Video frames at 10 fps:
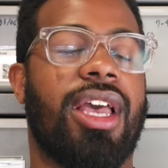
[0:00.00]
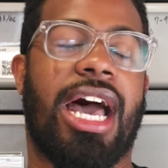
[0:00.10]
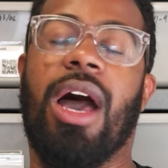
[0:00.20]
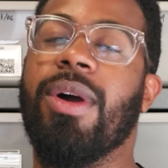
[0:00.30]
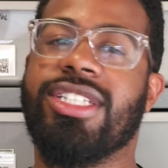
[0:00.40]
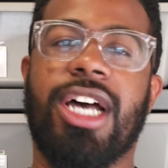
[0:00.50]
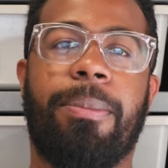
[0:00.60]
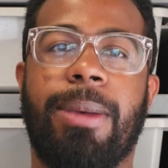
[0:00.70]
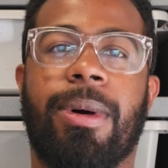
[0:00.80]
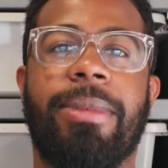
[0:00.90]
I always tell
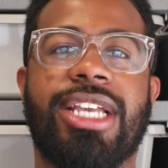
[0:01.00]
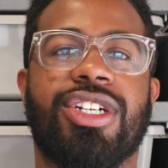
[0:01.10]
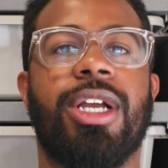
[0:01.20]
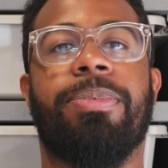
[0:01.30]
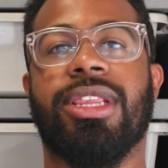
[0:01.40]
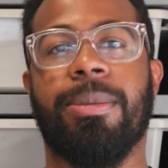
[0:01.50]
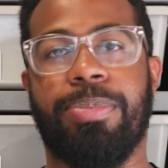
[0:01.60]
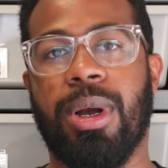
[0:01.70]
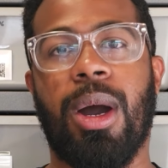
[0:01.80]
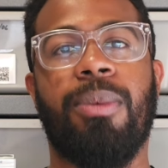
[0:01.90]
people, make sure you put the
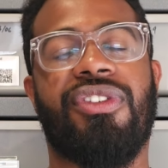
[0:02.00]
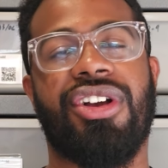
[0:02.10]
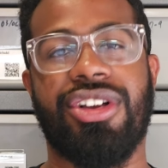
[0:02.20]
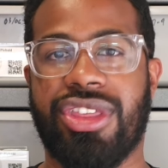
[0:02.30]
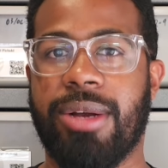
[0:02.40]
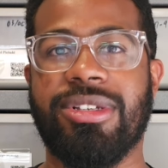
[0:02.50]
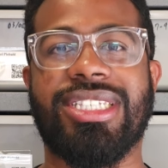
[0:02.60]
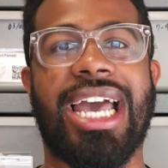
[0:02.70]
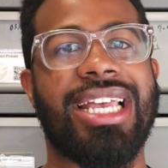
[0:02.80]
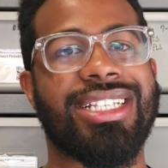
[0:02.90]
probe for your
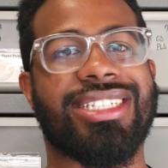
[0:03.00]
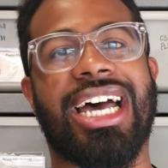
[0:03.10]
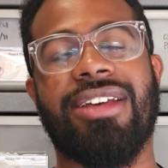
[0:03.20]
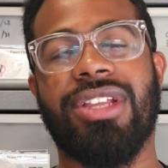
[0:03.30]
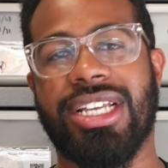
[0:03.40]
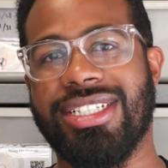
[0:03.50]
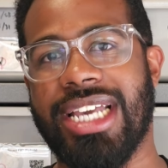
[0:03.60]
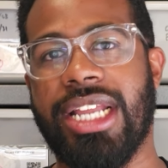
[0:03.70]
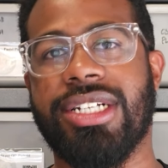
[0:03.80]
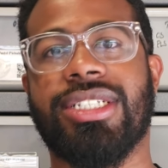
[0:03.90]
thermostat inside of the
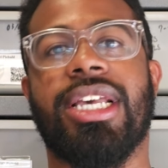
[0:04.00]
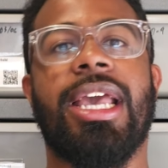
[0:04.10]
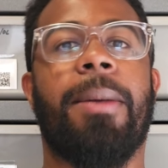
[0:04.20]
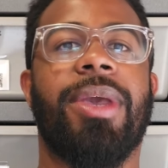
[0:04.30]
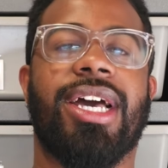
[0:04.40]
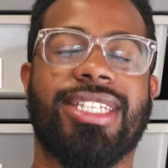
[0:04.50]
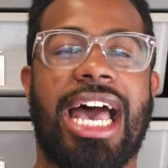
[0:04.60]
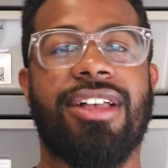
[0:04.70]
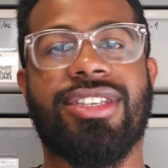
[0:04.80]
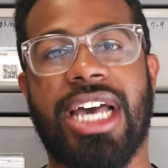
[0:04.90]
containers, because
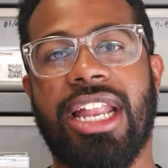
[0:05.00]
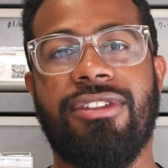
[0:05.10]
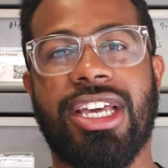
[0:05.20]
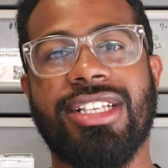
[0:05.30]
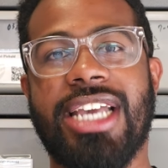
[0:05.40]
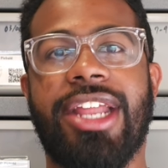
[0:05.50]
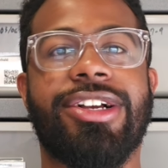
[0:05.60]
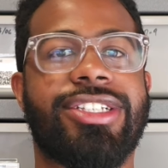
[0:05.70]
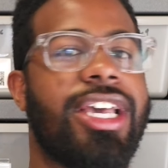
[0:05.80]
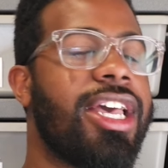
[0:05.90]
outside of the
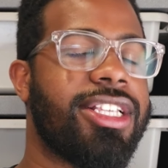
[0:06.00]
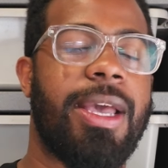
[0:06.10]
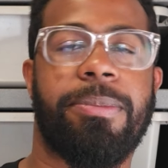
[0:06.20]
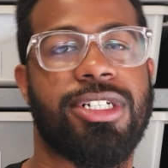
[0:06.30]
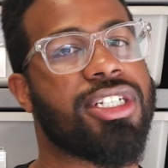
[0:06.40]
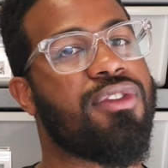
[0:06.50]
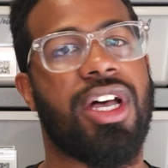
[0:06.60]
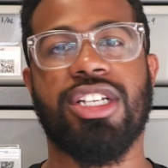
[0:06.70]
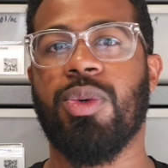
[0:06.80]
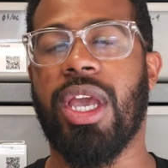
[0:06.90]
containers, temperatures
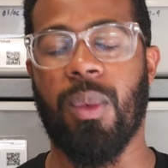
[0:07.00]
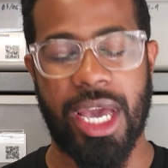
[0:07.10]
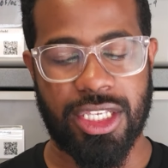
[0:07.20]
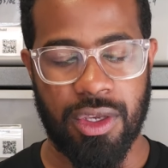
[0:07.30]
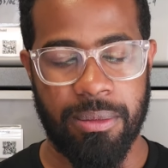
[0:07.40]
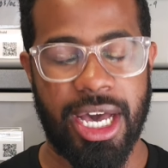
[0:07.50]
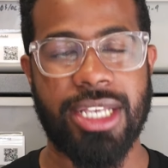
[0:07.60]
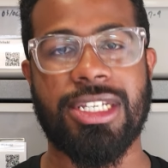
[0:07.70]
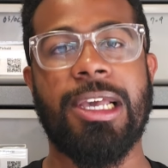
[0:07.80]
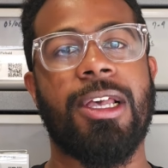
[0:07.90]
fluctuate way too
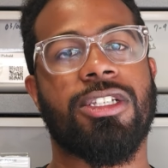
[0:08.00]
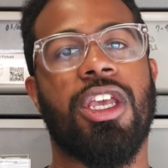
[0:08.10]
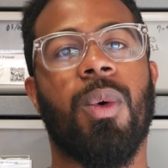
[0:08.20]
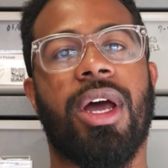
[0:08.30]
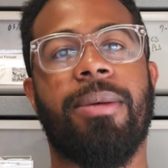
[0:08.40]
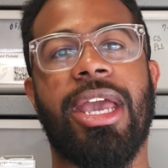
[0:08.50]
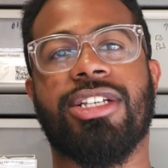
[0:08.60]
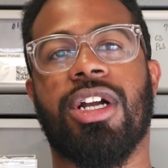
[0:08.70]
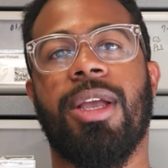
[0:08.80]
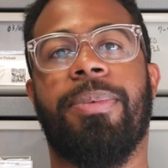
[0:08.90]
much. So you want to make
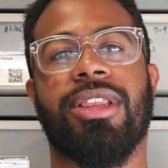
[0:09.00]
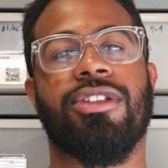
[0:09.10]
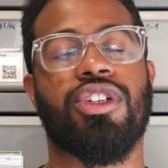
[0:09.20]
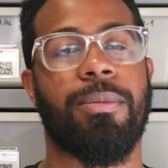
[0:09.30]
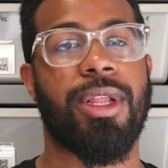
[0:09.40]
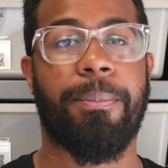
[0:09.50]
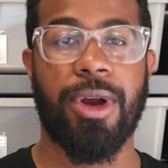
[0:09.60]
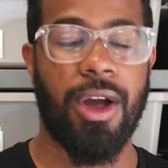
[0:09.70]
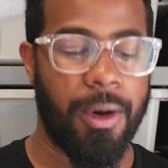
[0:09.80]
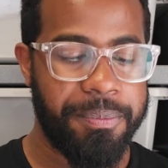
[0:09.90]
sure you put the
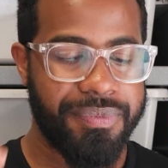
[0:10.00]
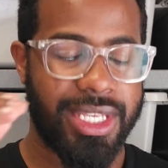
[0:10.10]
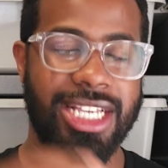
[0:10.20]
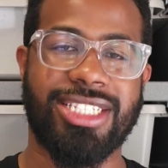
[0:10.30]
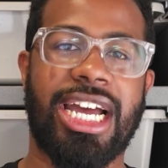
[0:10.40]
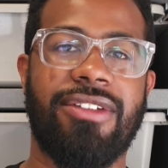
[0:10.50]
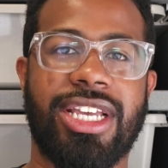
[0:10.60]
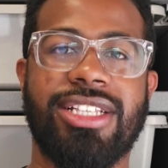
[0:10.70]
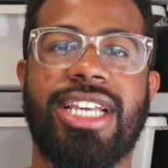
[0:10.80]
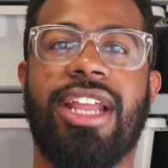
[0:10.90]
probe inside of
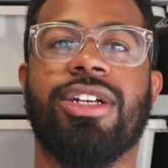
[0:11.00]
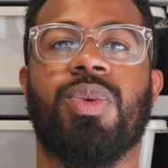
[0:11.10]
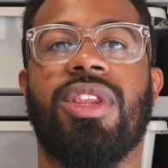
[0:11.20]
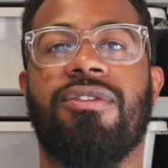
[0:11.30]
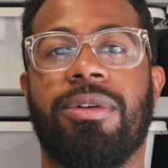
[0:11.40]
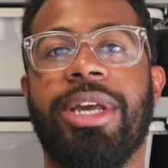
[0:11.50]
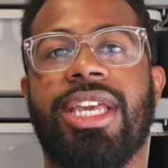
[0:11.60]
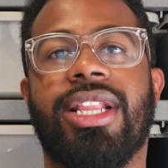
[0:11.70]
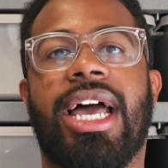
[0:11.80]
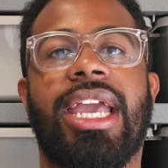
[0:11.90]
the containers with the
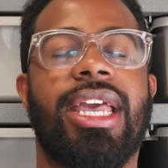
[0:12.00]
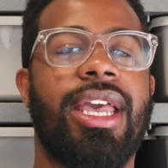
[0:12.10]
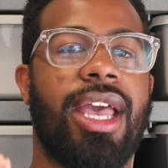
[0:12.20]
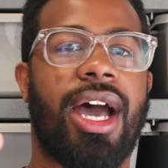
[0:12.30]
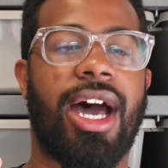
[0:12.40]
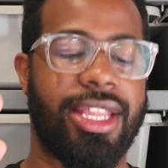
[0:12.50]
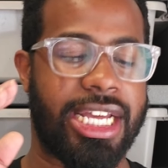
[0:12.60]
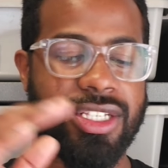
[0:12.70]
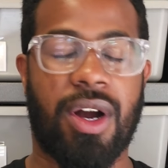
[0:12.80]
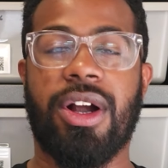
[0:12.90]
vermiculite
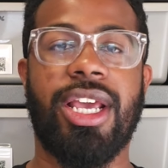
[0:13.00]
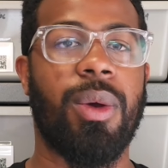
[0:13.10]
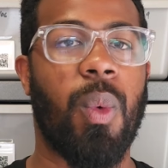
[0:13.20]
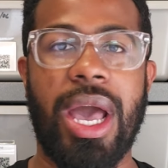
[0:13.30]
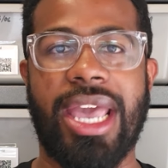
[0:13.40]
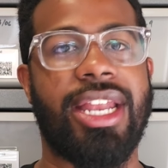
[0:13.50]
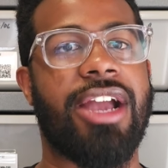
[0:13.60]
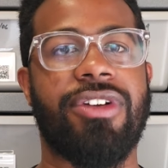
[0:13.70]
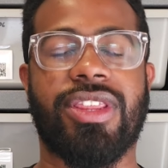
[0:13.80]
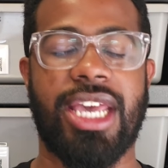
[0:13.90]
that's already wet and
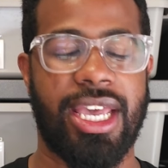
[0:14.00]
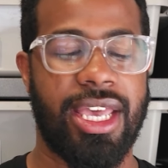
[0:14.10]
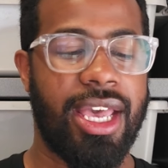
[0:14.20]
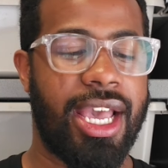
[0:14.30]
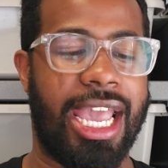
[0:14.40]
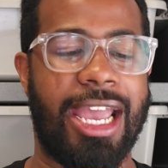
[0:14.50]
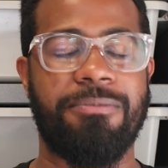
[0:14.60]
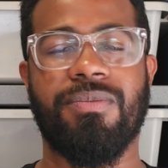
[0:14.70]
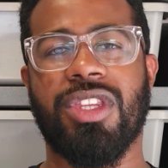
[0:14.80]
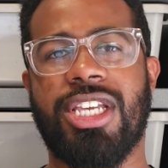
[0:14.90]
everything.
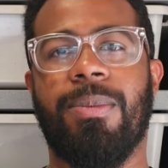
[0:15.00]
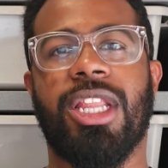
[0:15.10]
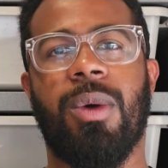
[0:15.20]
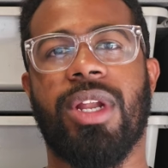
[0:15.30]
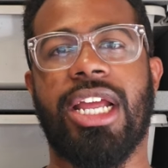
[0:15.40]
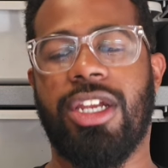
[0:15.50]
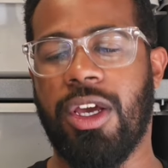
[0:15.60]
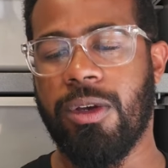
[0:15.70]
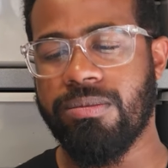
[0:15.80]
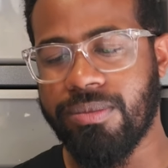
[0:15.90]
And typically what I
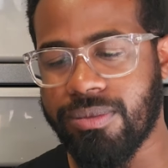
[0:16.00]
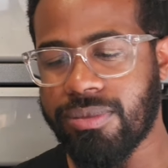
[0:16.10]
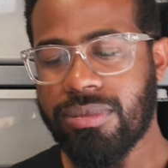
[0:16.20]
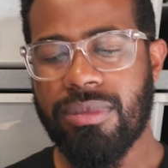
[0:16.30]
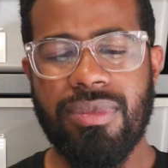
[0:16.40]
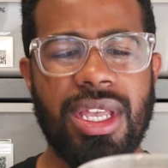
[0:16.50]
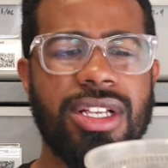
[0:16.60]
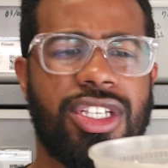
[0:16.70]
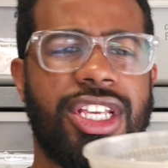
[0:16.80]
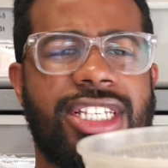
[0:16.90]
do,
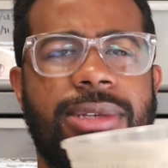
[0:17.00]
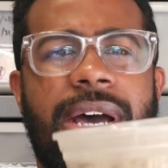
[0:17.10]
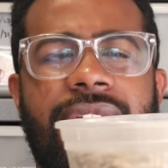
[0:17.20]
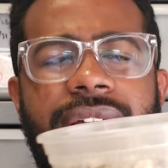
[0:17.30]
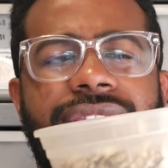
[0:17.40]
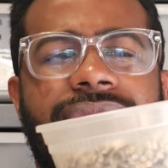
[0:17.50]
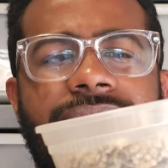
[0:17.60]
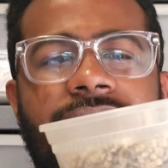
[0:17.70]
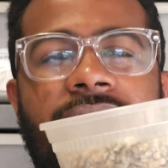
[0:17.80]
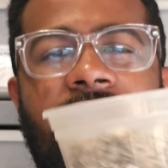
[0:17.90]
so this is about a
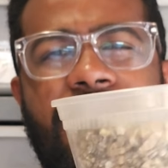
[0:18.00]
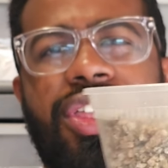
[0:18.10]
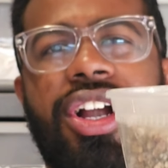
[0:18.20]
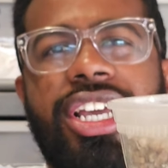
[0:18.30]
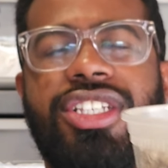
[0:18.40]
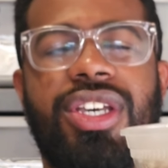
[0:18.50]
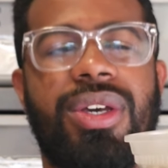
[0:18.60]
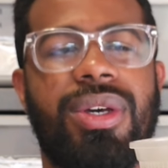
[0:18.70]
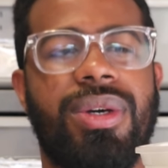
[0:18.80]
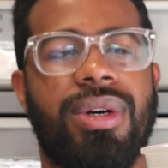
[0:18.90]

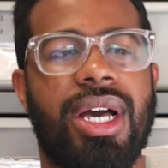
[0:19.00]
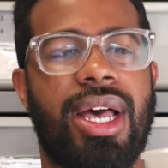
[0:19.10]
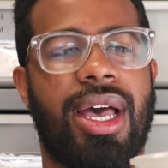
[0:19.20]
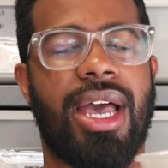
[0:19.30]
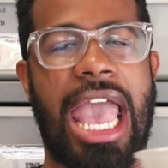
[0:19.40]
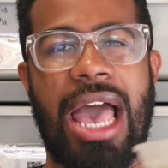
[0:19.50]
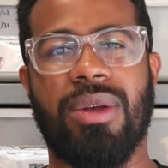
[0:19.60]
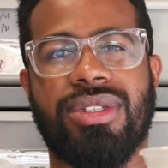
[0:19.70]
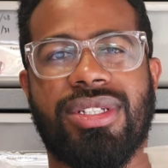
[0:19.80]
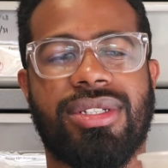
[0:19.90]
32
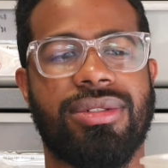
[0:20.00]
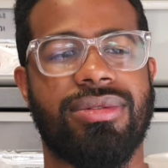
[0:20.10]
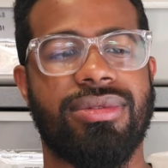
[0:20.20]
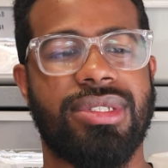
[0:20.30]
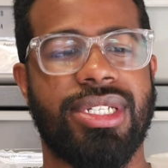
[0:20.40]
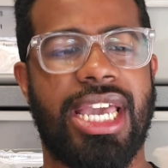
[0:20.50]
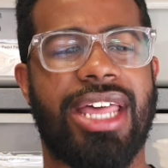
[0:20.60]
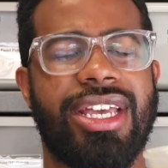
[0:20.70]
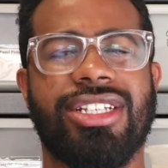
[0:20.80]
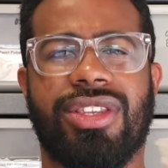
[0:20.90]
ounce. Yeah, I
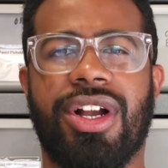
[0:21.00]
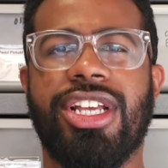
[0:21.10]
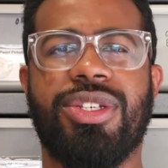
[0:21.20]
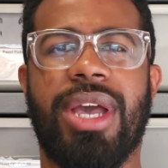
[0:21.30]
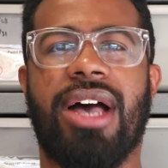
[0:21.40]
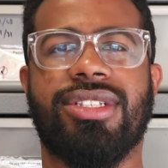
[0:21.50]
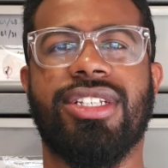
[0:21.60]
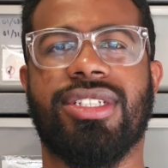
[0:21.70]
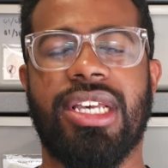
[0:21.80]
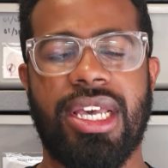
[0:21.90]
think it's 32
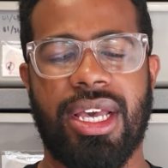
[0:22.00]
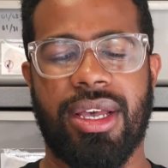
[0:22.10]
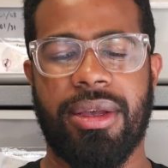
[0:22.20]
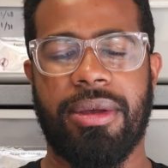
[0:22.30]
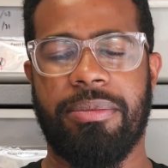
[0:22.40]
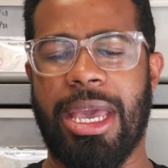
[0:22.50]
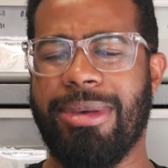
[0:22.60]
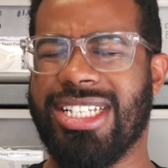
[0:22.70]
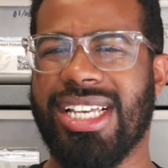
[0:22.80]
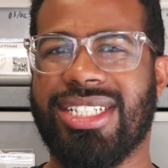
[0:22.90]
ounces,
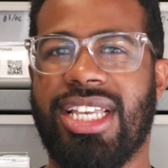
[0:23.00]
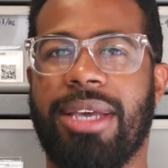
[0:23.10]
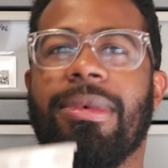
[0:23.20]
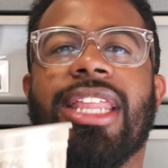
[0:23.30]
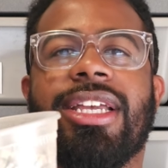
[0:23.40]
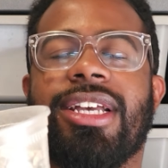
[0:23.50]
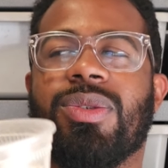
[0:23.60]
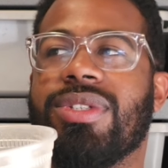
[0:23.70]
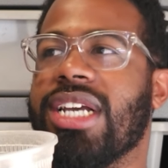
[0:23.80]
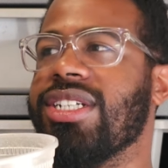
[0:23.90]
maybe 16. I think this
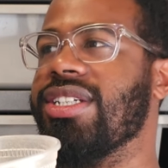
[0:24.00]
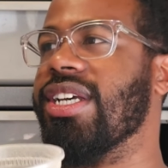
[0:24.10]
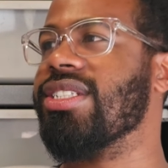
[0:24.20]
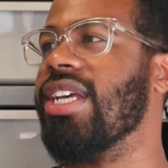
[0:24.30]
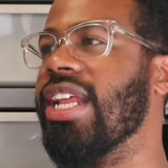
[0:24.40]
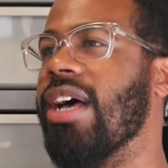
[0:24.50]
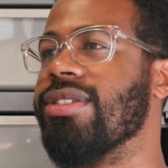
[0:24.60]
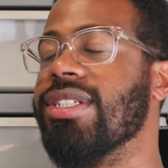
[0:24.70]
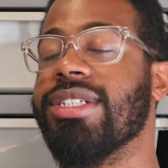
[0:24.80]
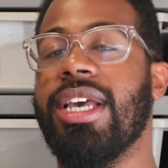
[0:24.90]
was actually 16
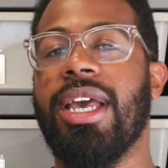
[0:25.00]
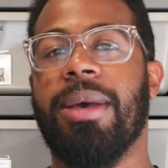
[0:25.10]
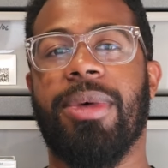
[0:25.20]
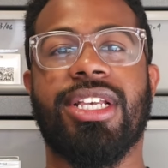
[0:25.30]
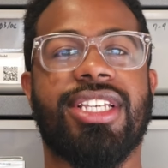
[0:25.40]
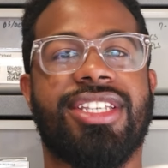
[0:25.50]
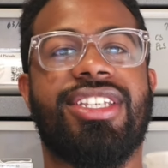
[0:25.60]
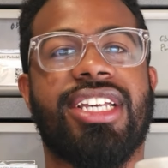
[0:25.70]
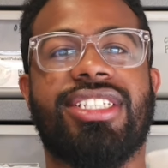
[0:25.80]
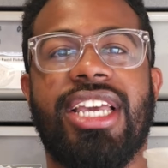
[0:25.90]
ounces. But this is a
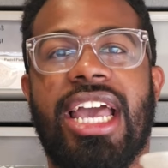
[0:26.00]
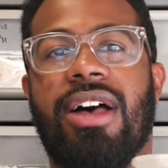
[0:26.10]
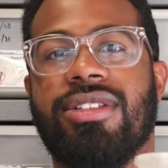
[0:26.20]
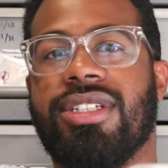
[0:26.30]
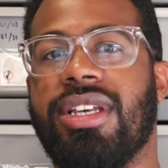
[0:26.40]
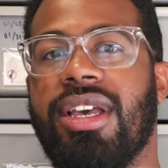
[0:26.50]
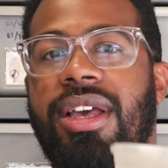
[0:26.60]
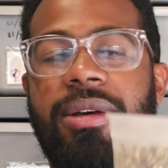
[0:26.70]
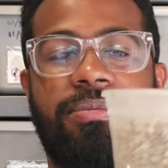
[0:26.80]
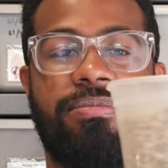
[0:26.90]
16 ounce
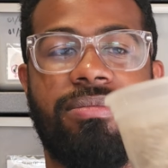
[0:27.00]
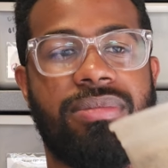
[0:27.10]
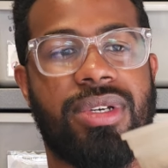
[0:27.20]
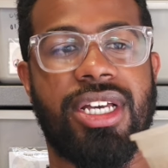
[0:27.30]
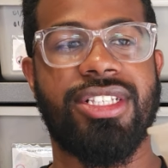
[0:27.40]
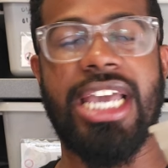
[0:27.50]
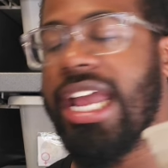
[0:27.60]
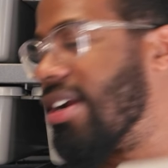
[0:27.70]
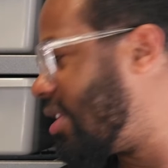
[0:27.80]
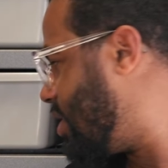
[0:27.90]
container, the